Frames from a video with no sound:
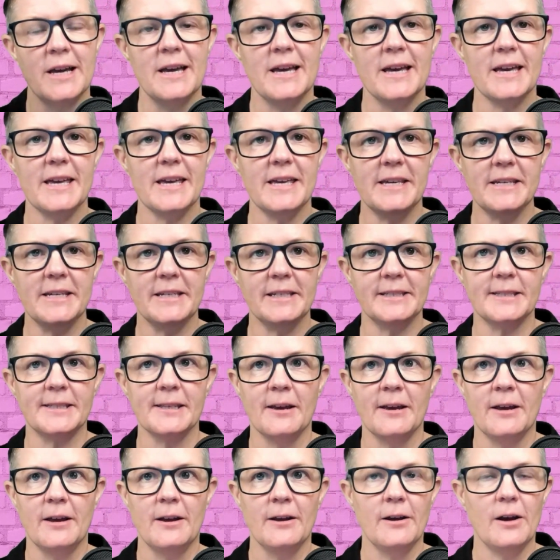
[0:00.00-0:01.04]
is
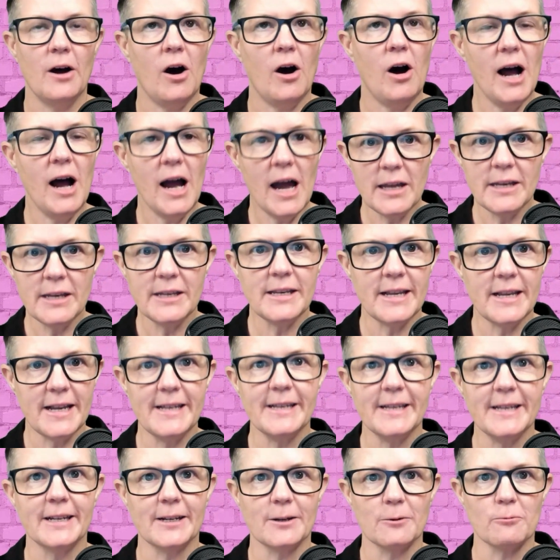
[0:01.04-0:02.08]
I
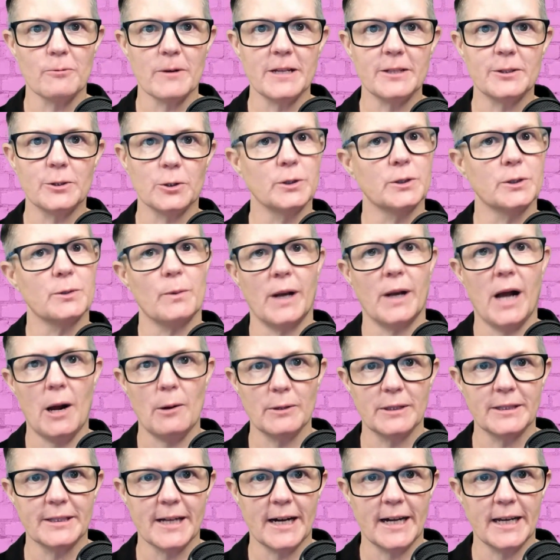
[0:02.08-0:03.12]
needed a resource when I was
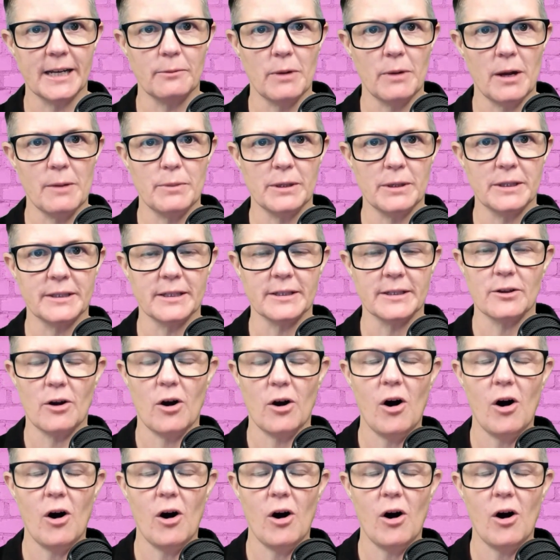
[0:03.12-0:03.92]
starting my business.